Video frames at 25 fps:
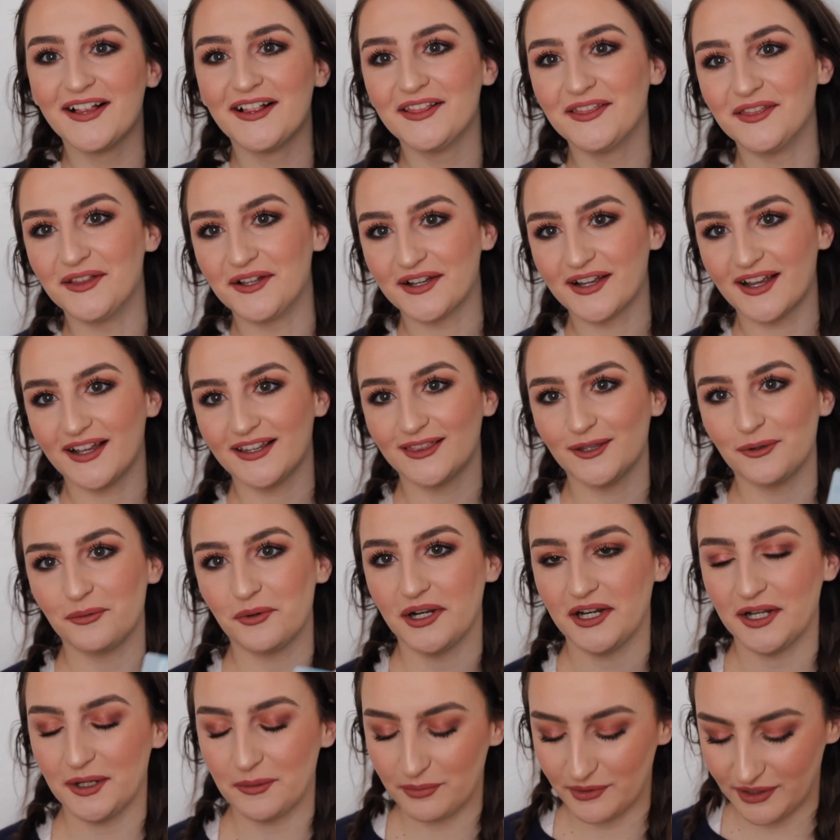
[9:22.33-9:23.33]
look at the
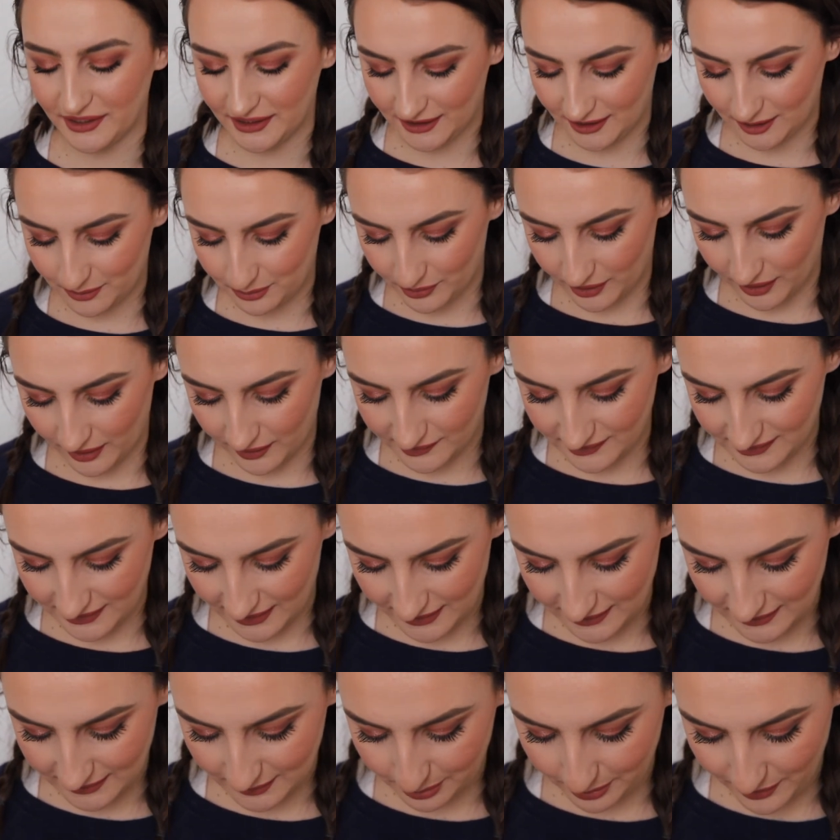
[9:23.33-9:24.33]
wedding planning
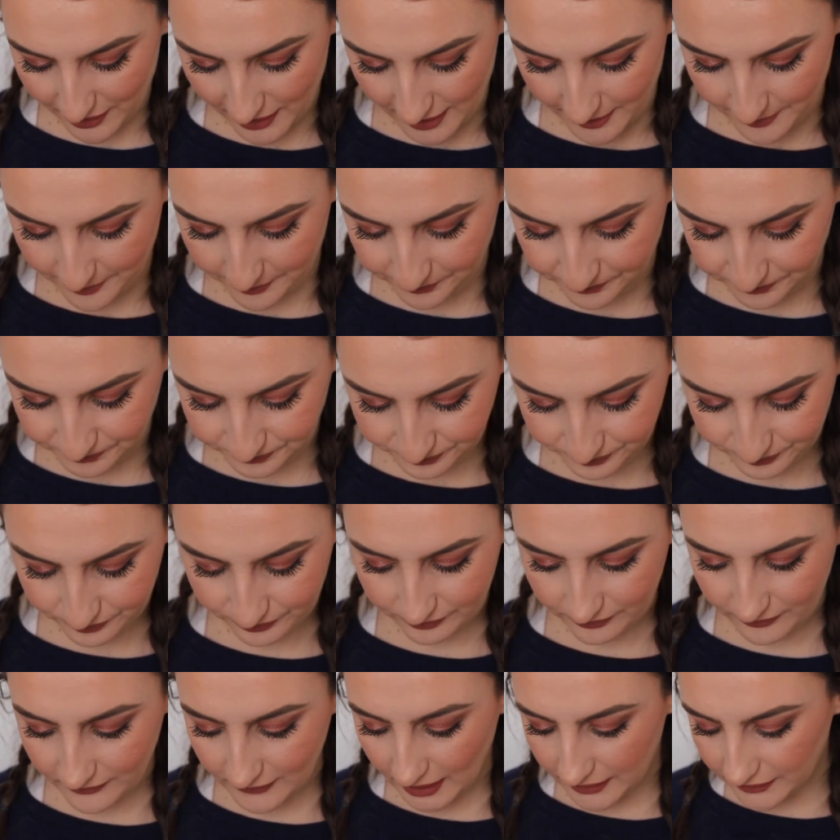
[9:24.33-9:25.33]
process. But
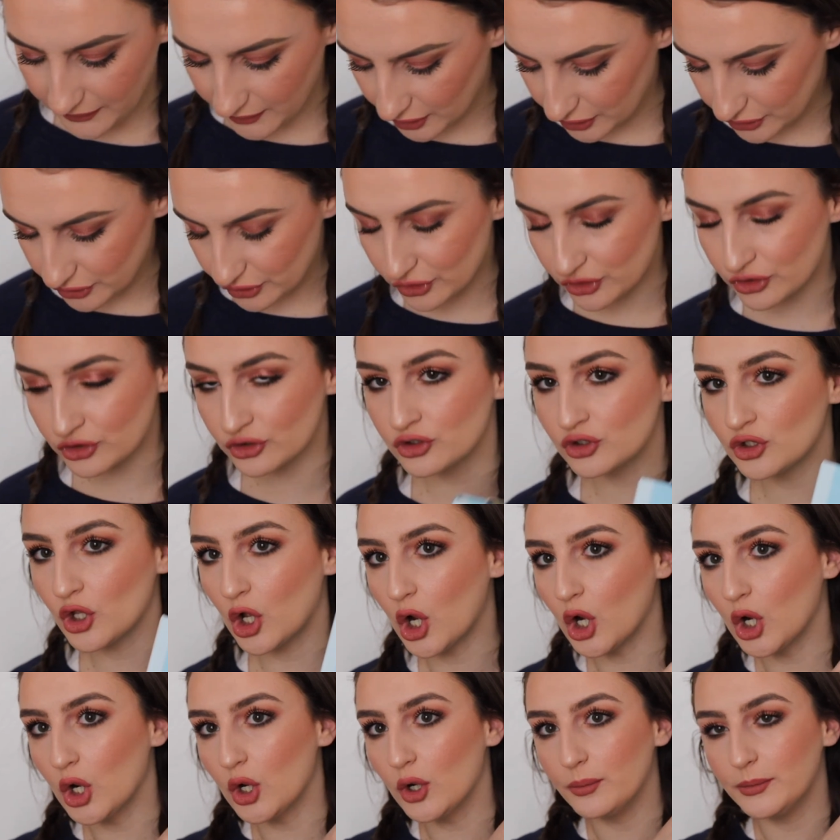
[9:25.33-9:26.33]
there are just
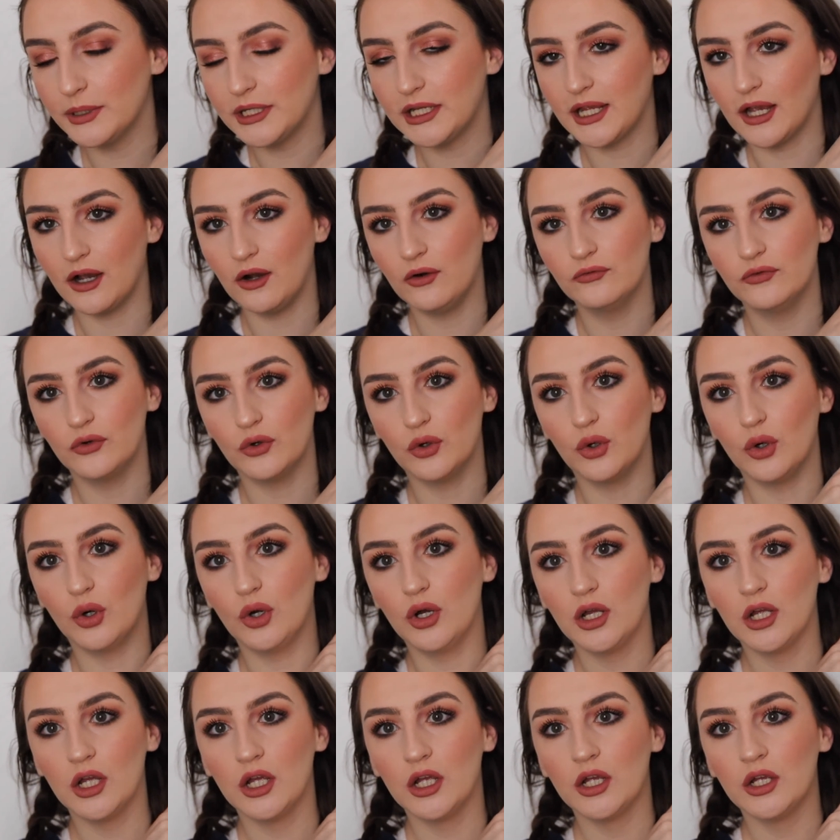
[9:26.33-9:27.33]
so many
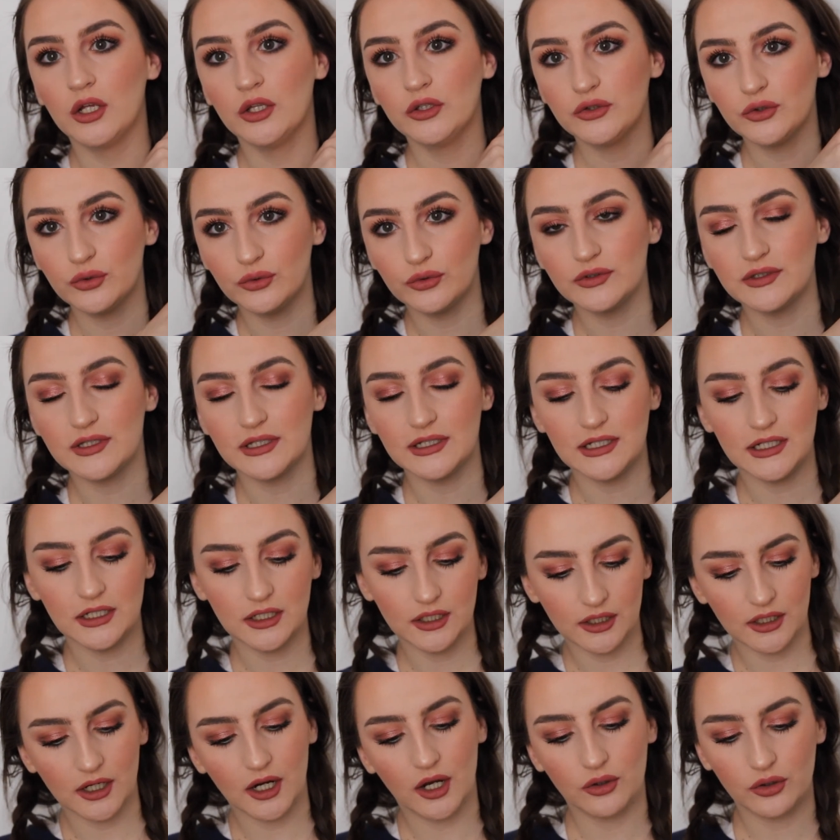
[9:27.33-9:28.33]
helpful tools in
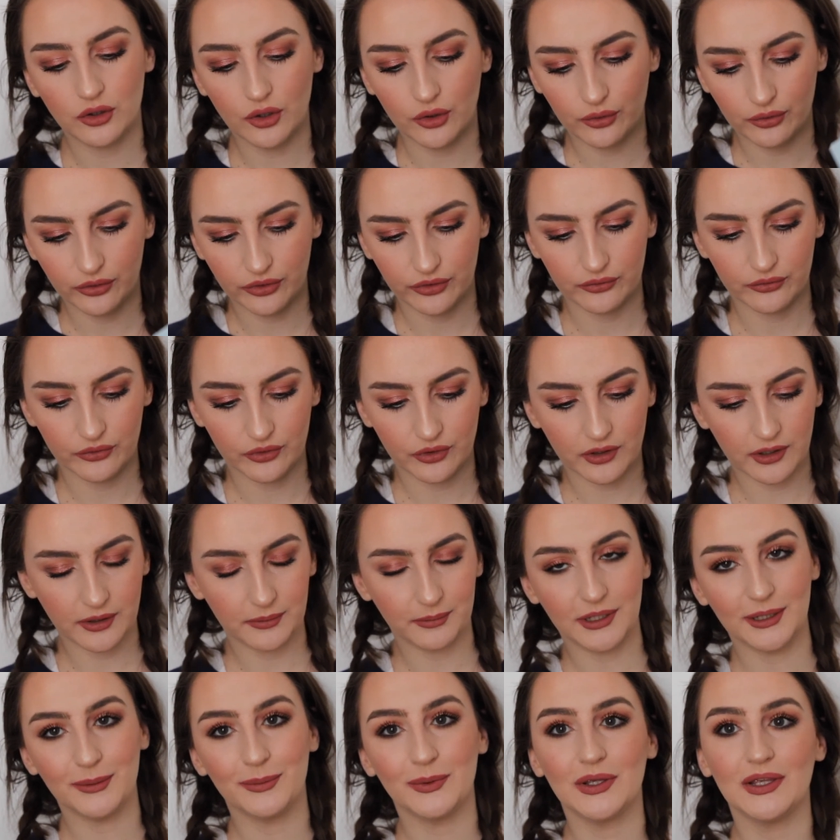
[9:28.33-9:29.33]
here. I'll go through it
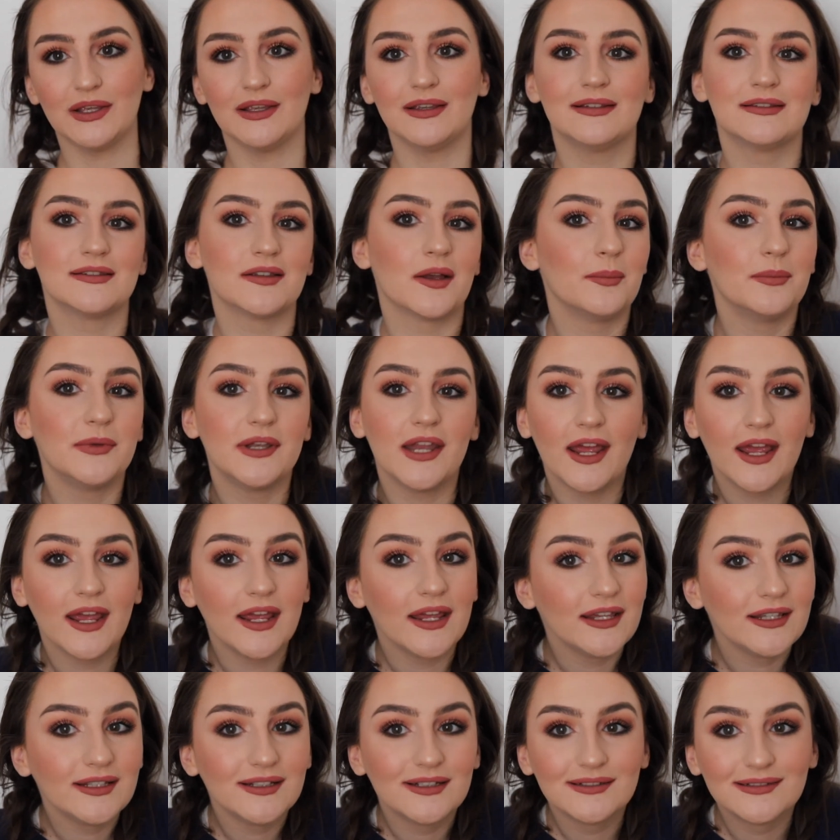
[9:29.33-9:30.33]
maybe
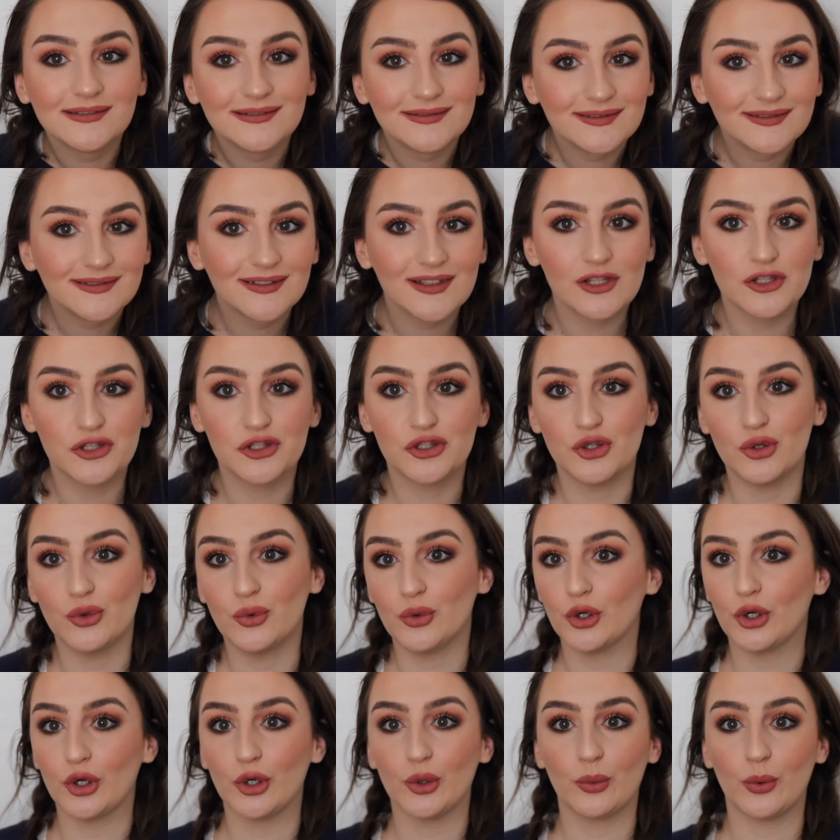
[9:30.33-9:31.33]
someday
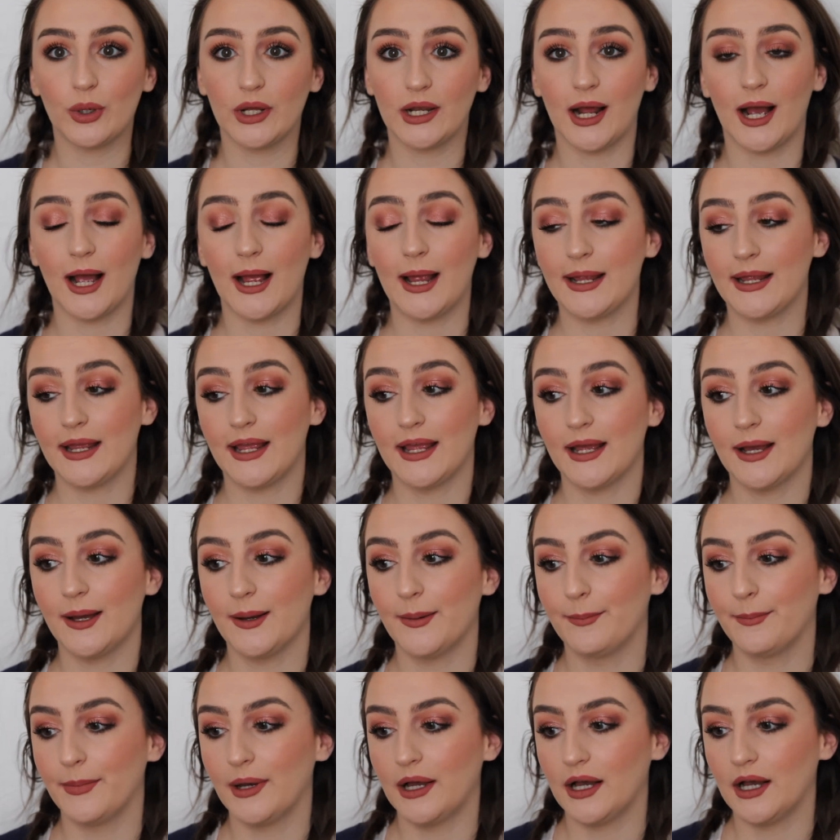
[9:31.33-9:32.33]
sooner when I
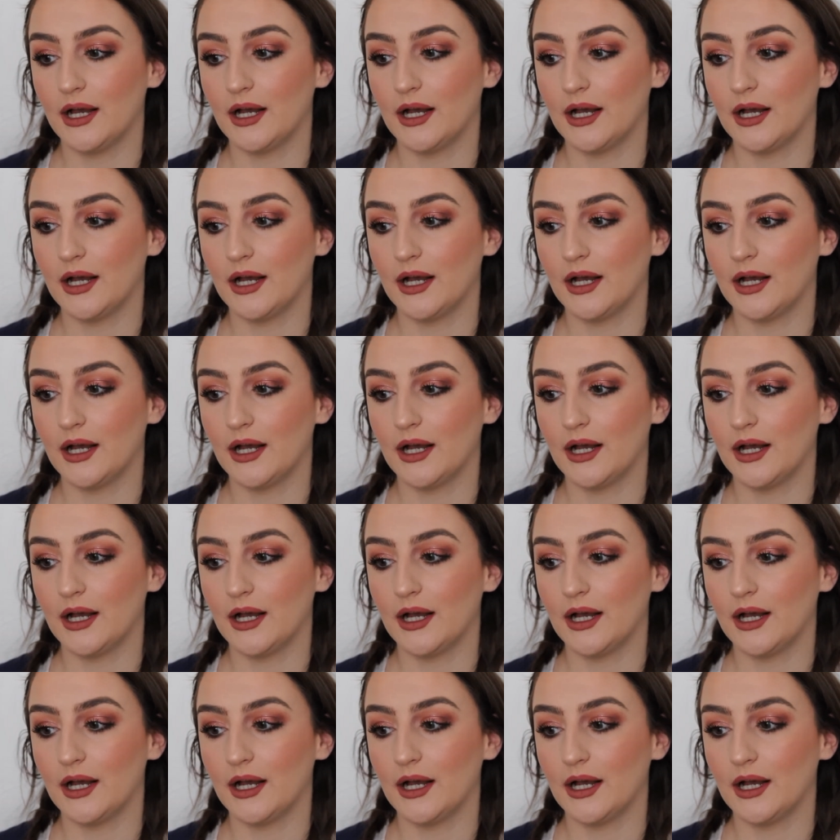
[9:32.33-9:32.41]
am